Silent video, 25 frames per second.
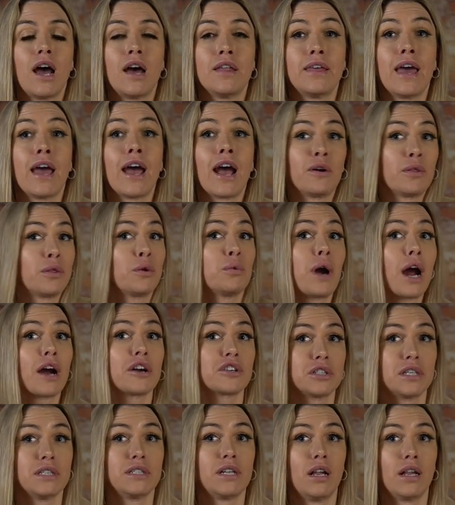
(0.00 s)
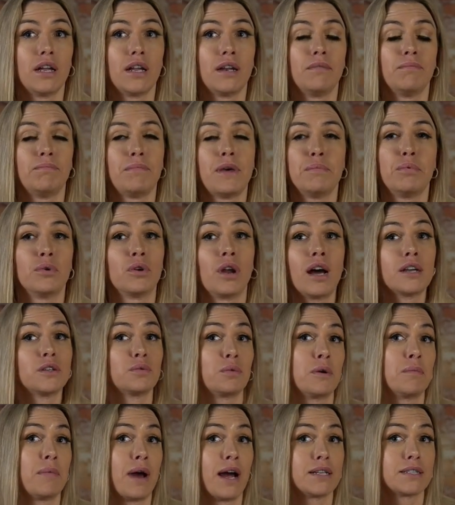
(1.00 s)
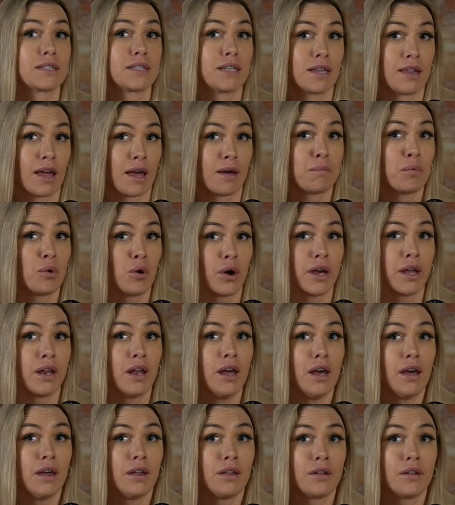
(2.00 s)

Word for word: Uh, they, they were actually telling people not to wear masks at that point.